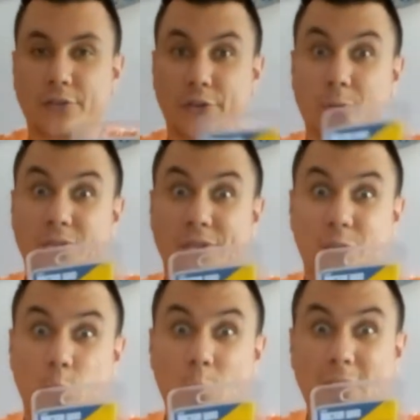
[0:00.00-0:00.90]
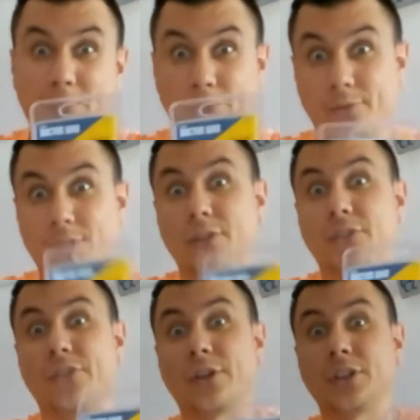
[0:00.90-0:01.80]
so it's twelfth
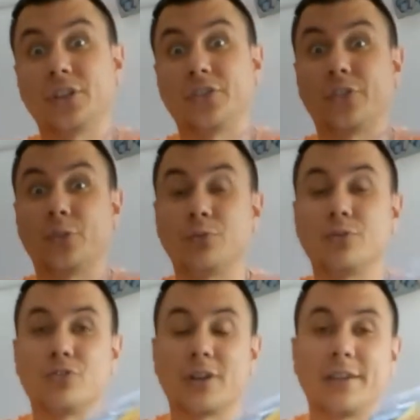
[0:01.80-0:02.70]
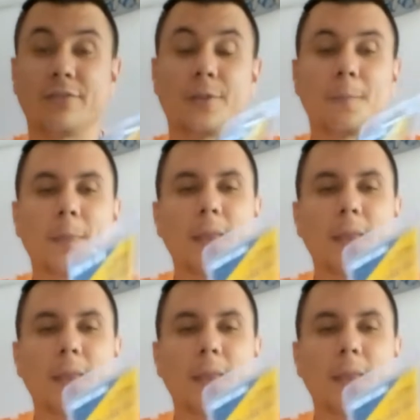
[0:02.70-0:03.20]
Sonic Screwdriver.